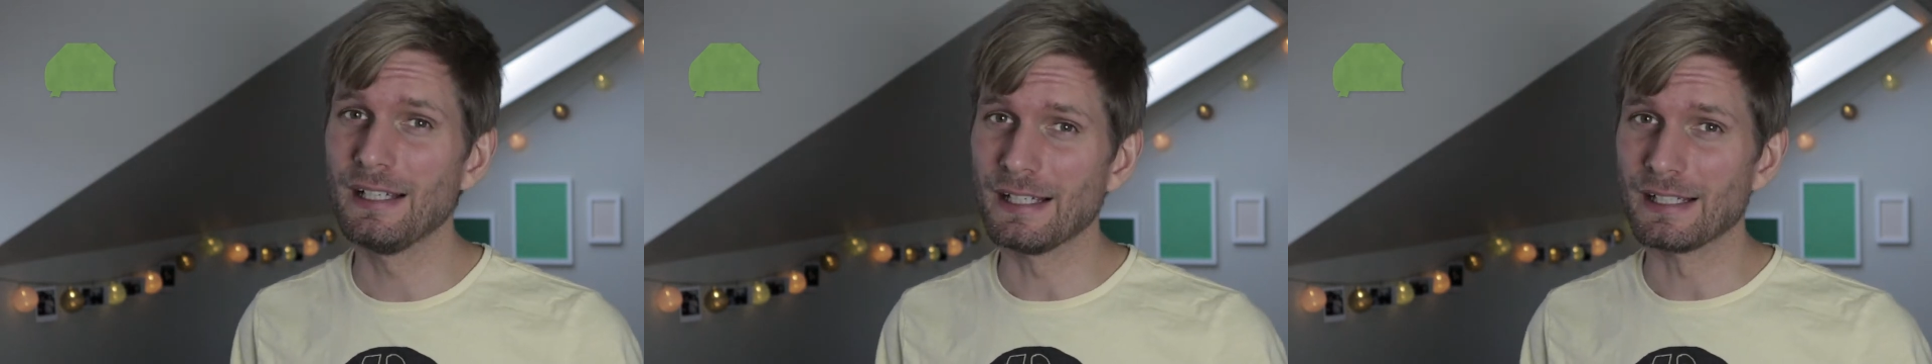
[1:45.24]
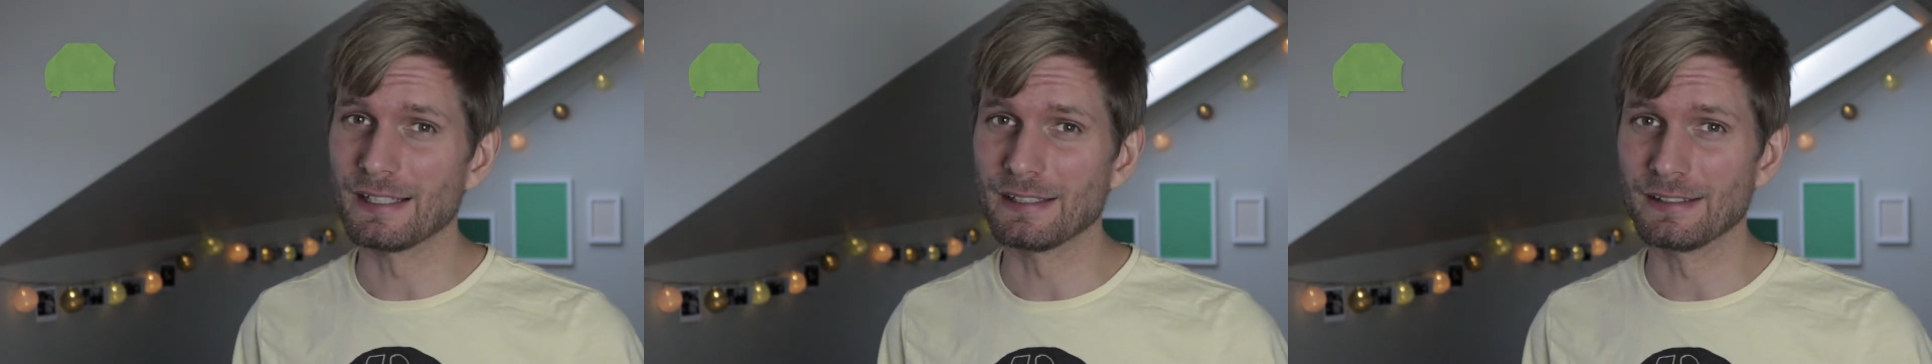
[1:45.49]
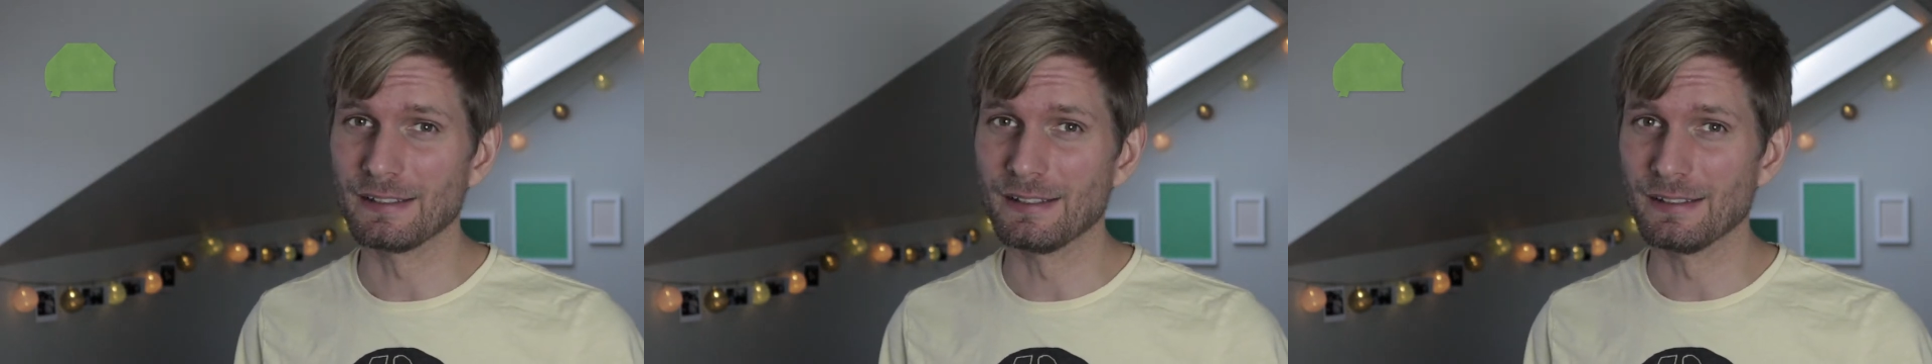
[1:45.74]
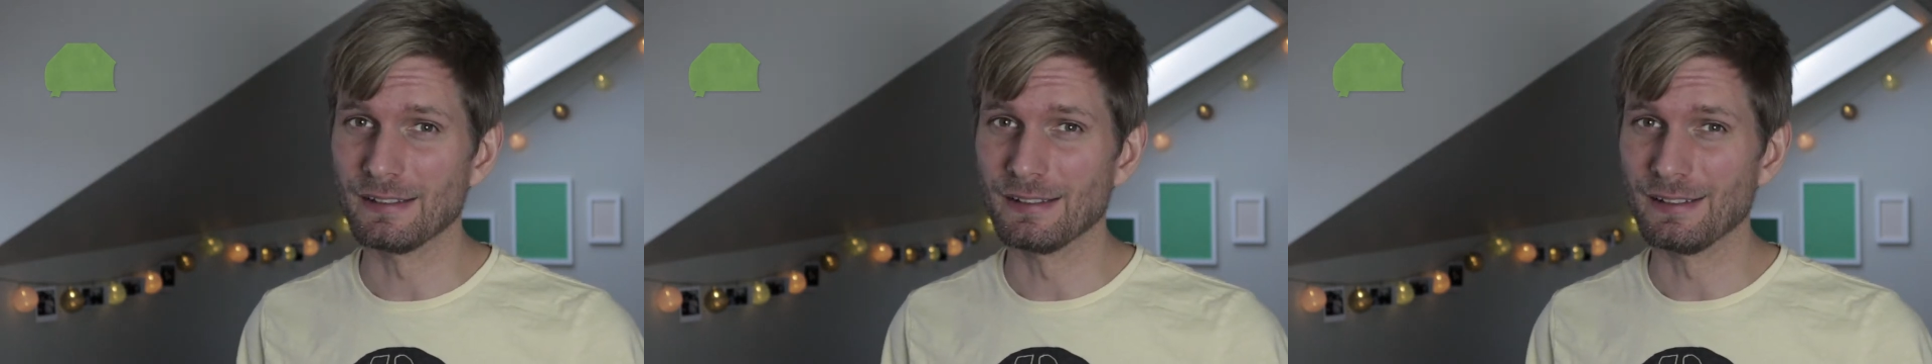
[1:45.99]
and
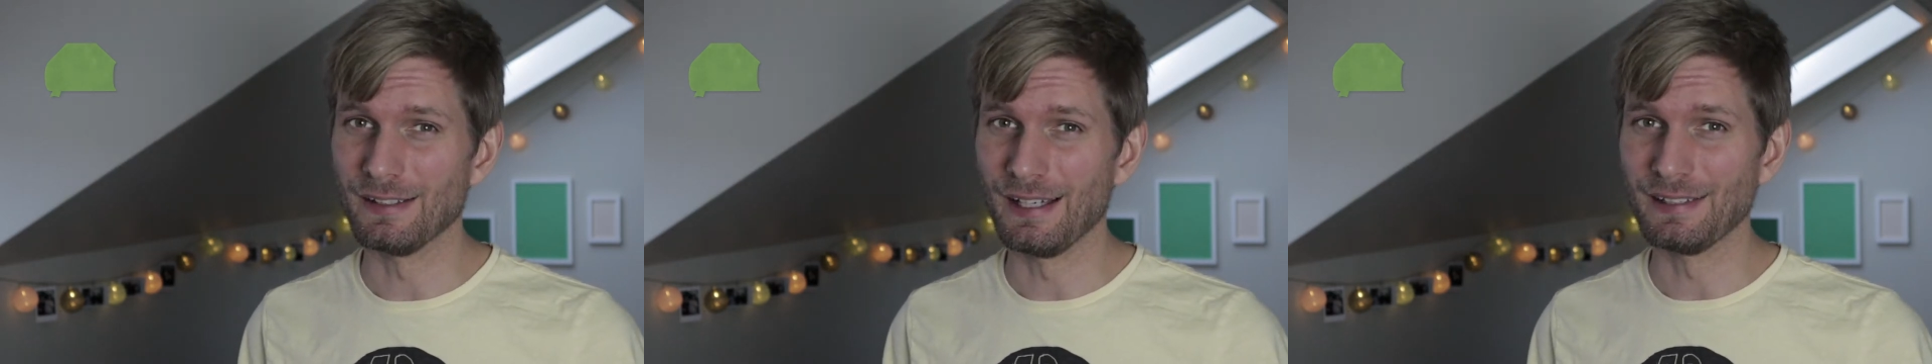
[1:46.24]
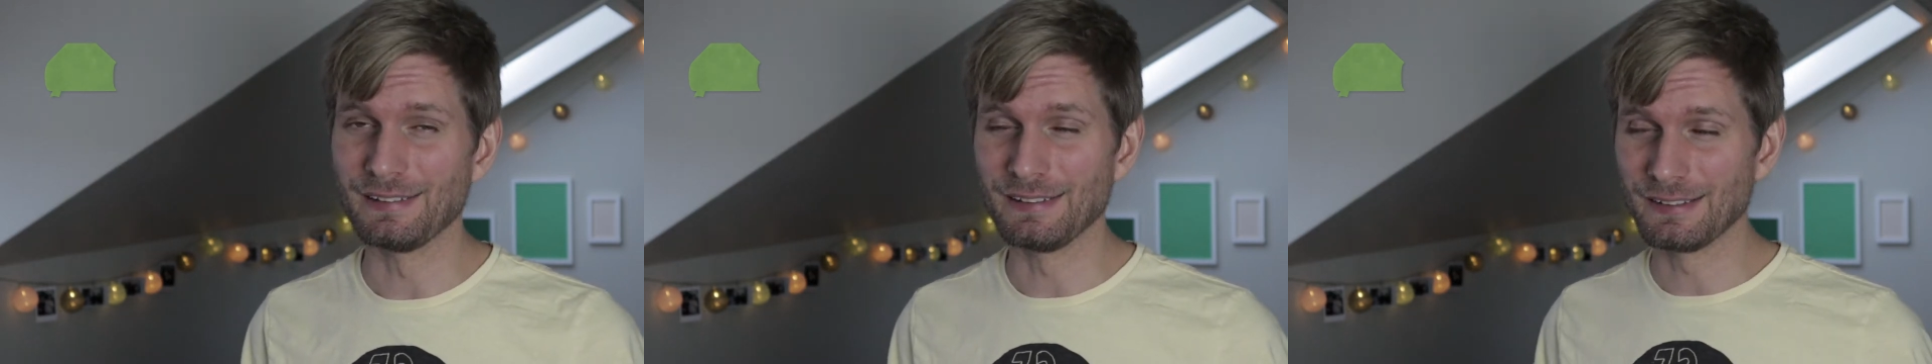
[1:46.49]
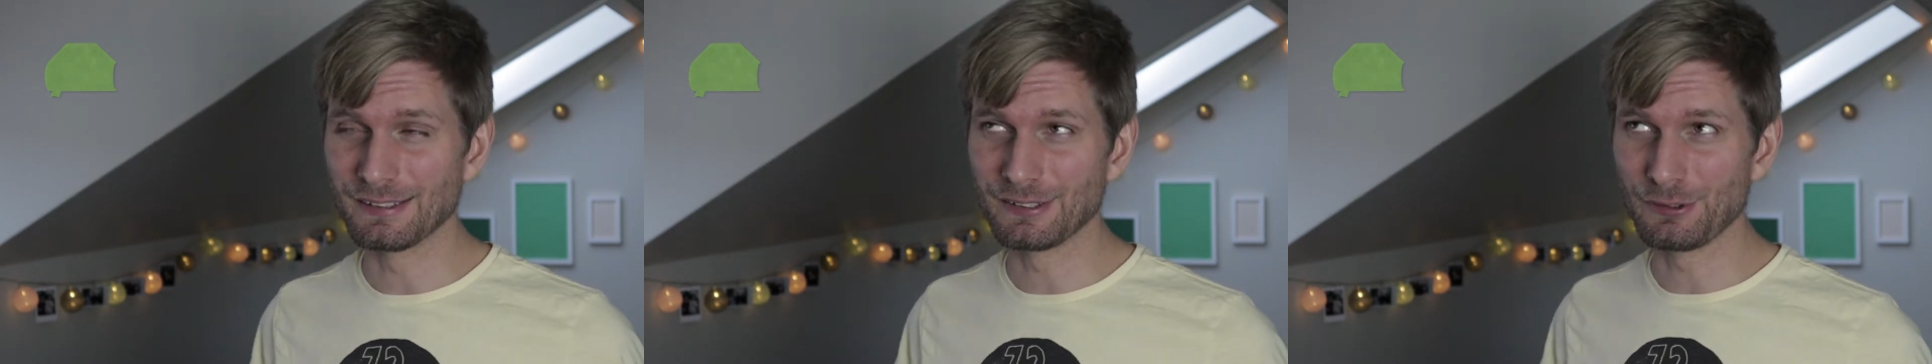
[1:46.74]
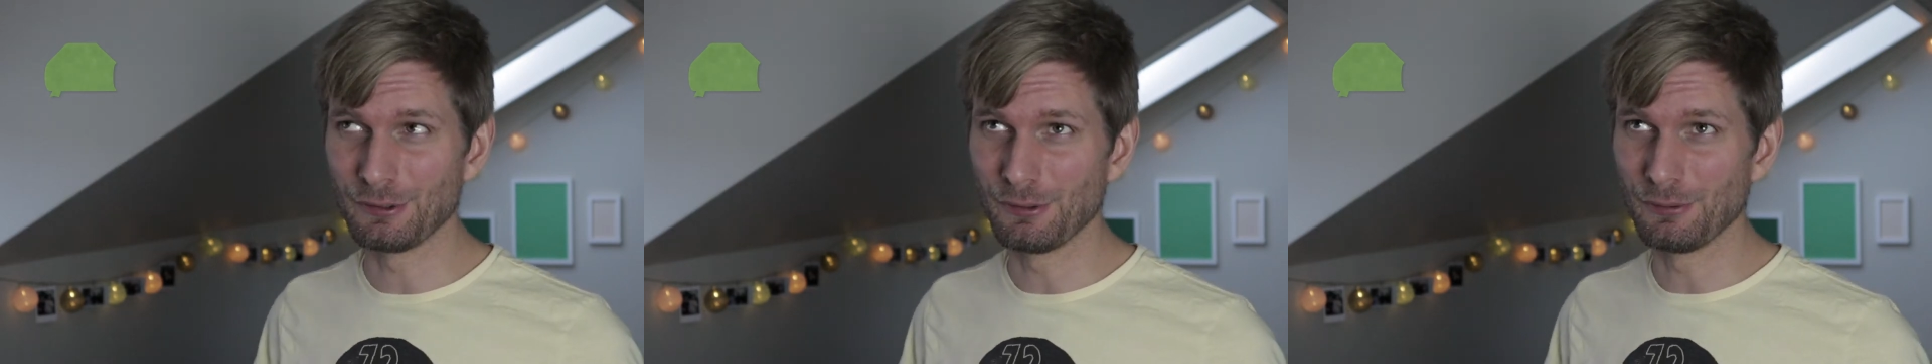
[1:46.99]
uh, I
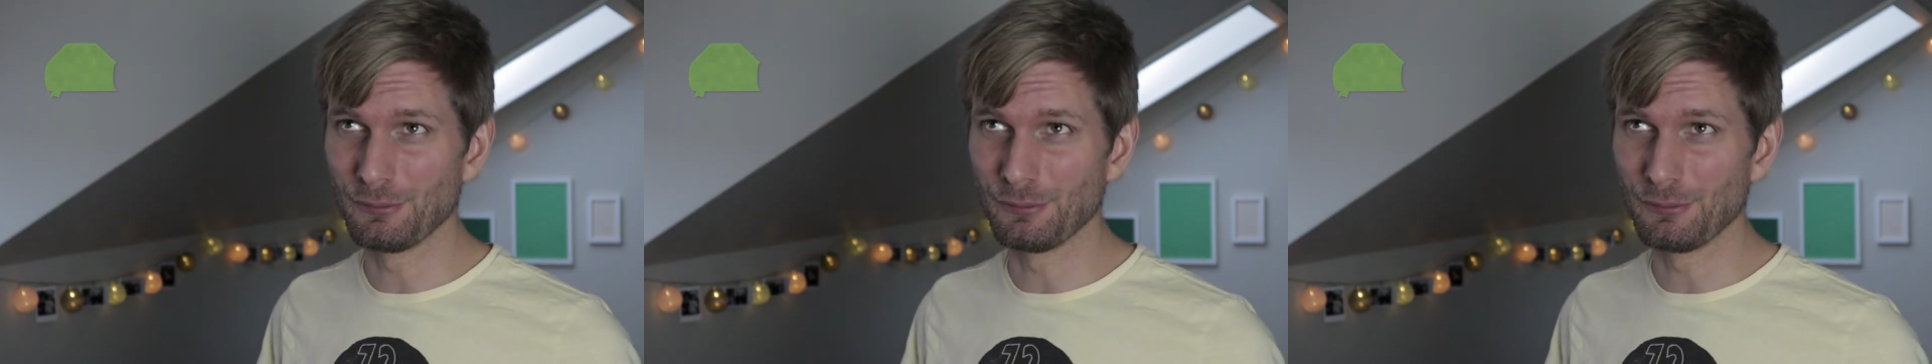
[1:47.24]
didn't